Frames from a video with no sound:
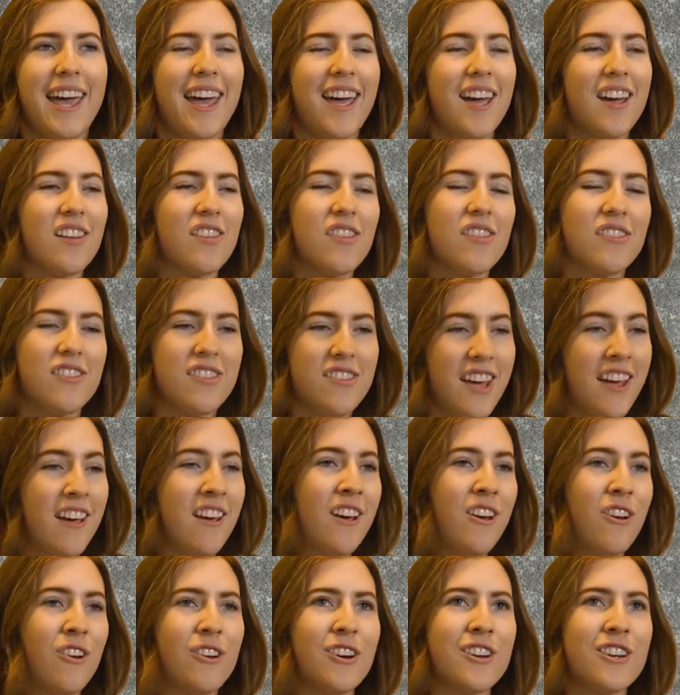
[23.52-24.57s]
Hands
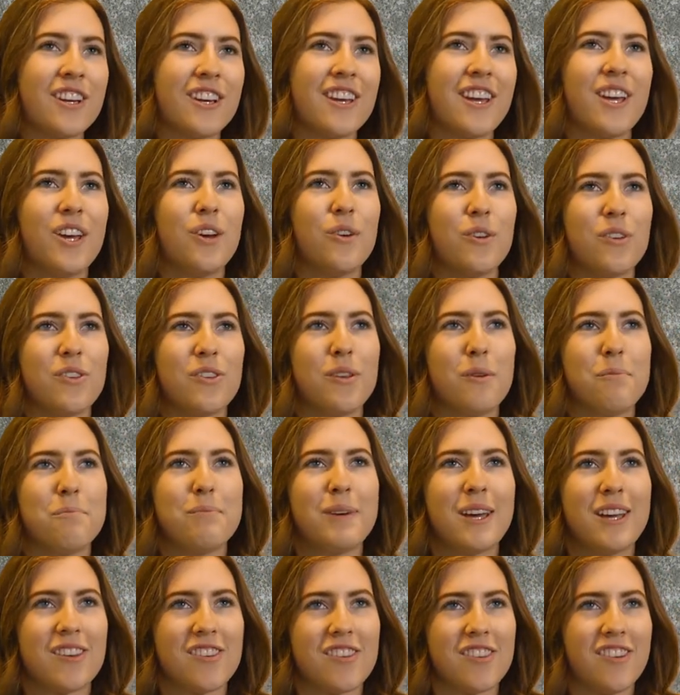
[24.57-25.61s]
down, it was the
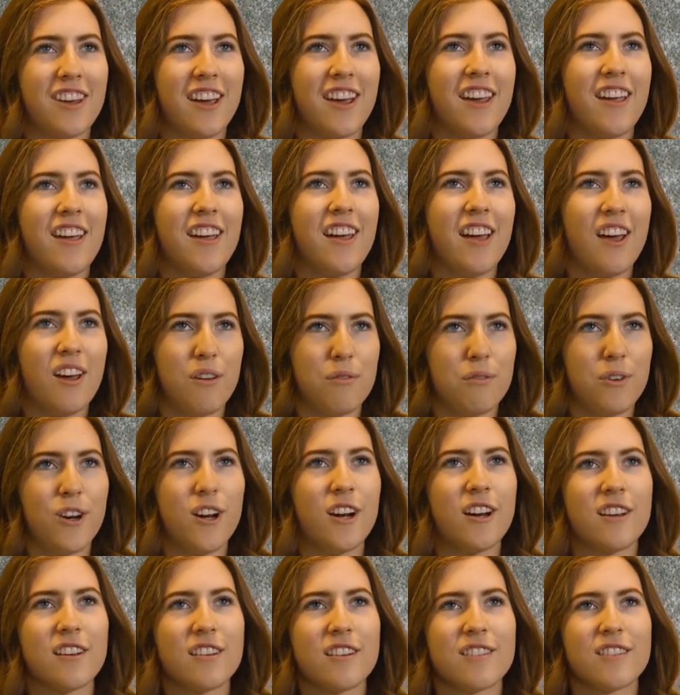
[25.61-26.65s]
best night
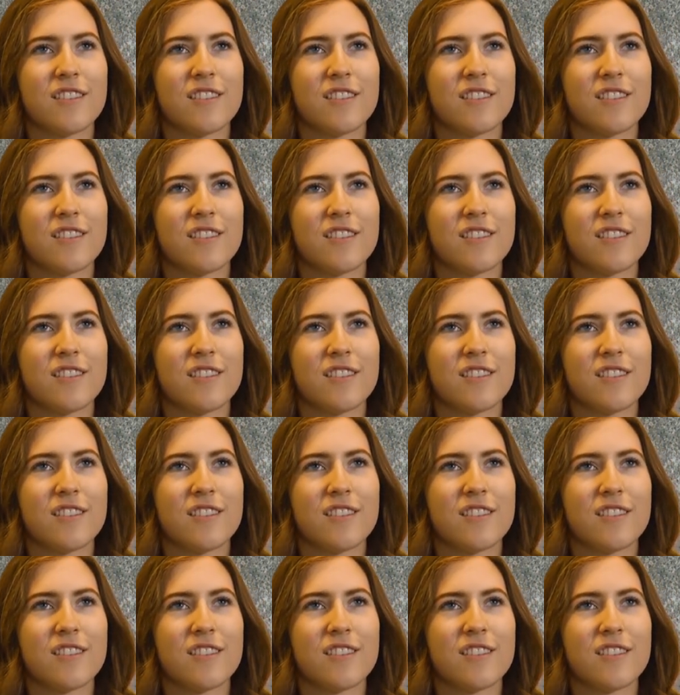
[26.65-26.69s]
ever.